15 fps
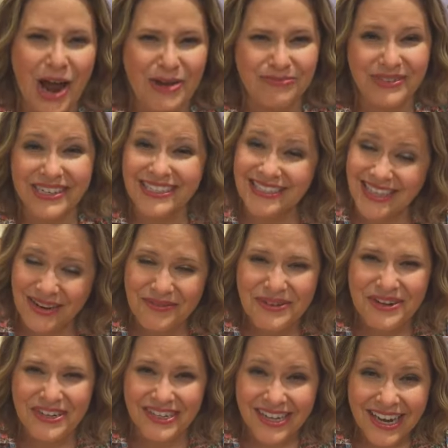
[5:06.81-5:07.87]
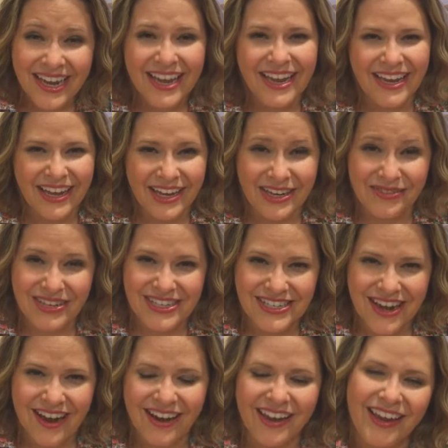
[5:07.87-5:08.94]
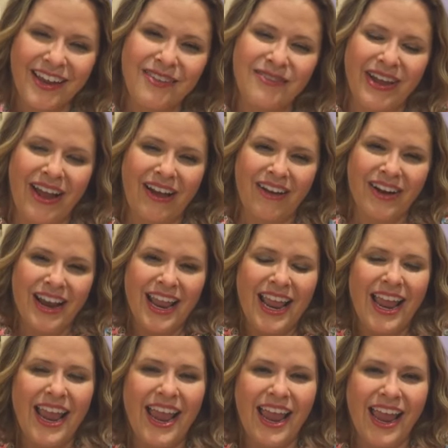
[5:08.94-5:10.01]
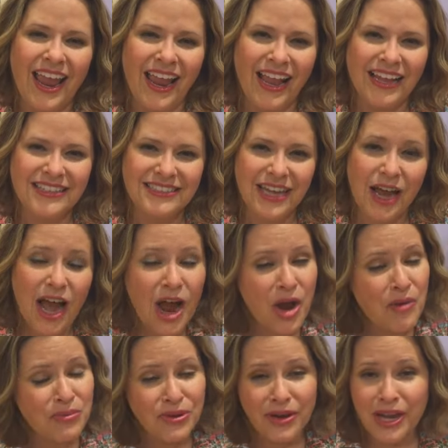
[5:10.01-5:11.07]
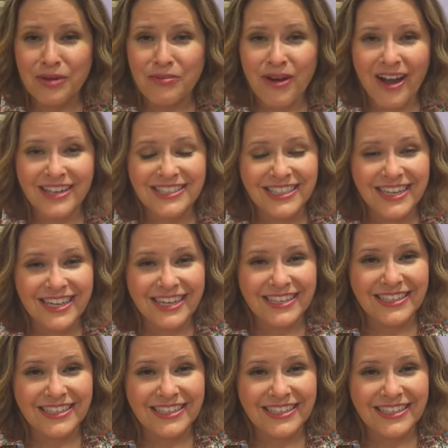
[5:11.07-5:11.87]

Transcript: topics that we're going to be talking about. And uh, I hope you'll keep watching.